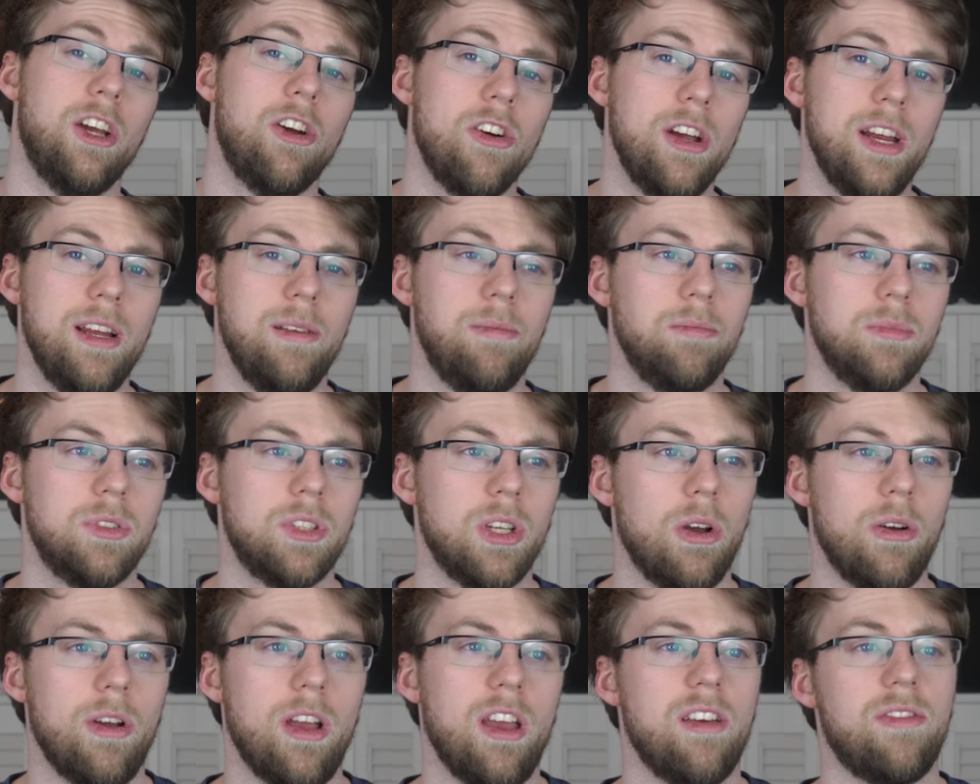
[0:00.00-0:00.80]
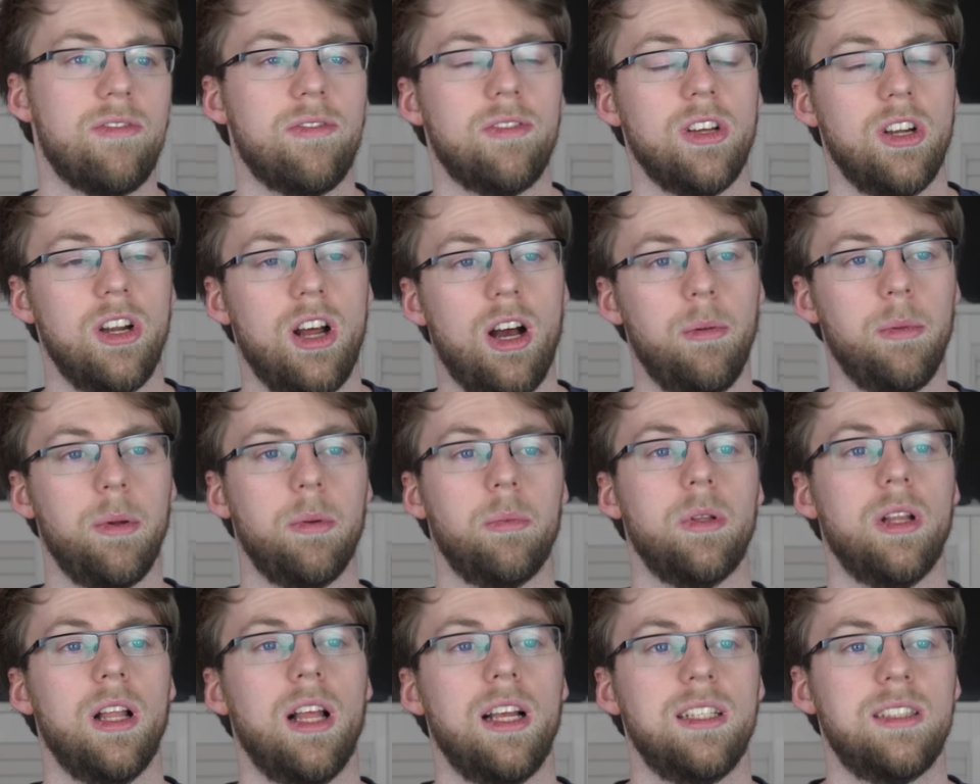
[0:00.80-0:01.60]
agree. So if Konami
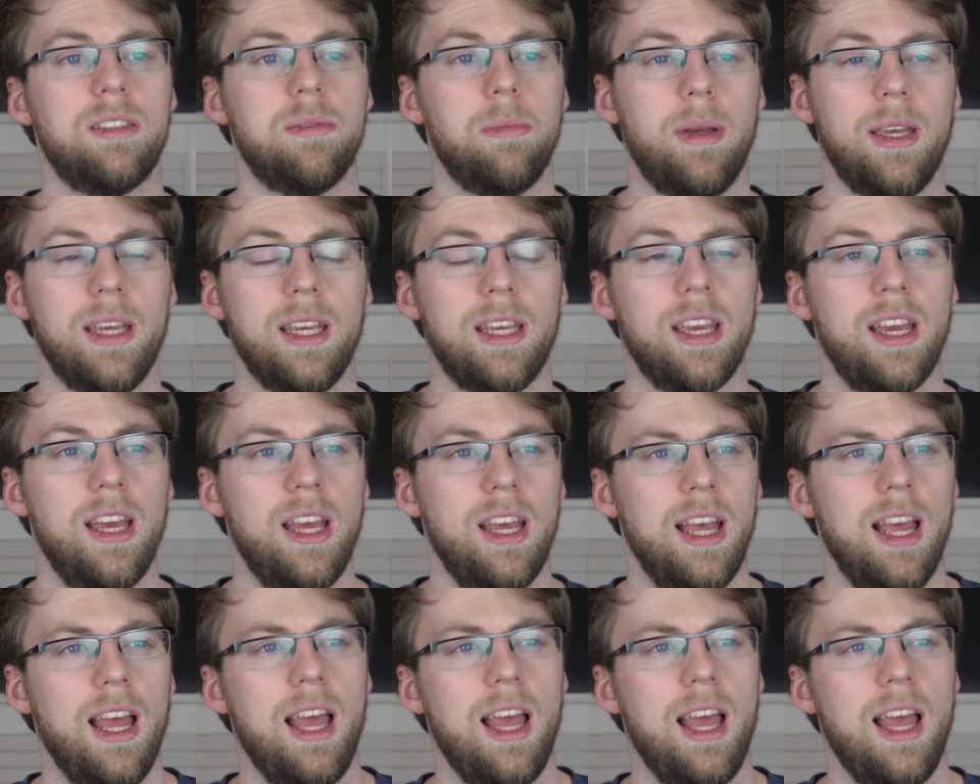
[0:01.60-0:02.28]
would like to make